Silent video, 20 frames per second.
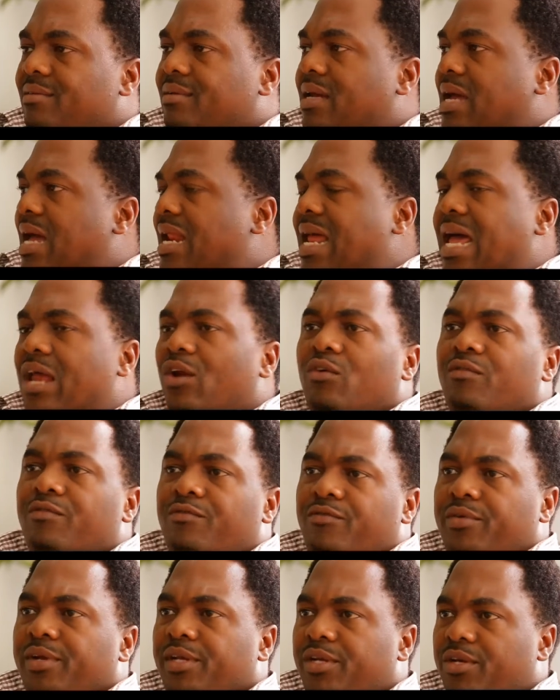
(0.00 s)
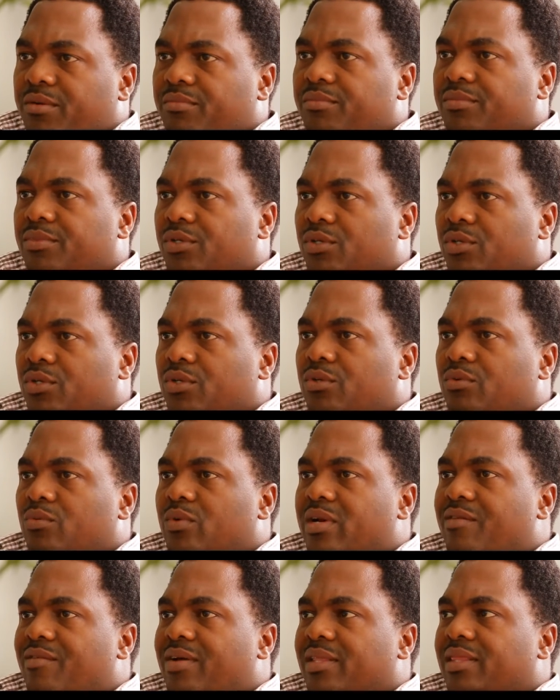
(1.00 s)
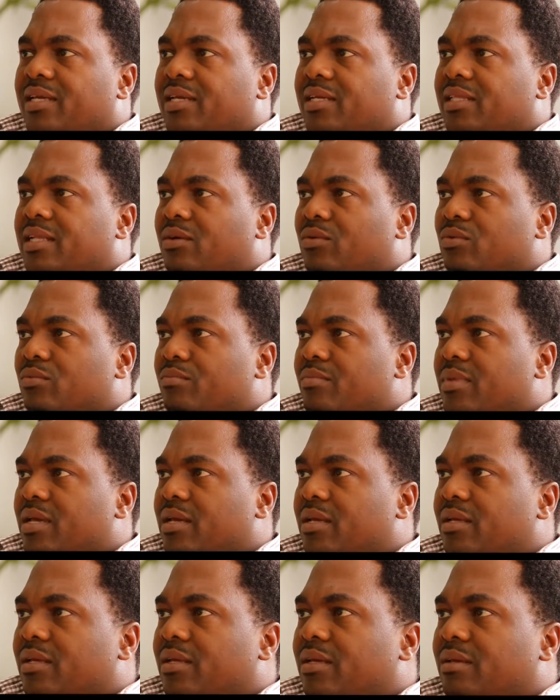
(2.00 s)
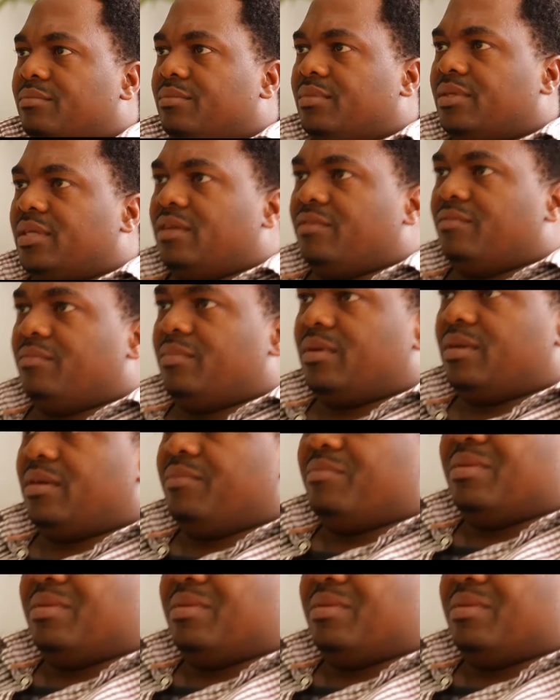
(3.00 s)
I, I love freedom, you know, whatever thing that will uh, give, give me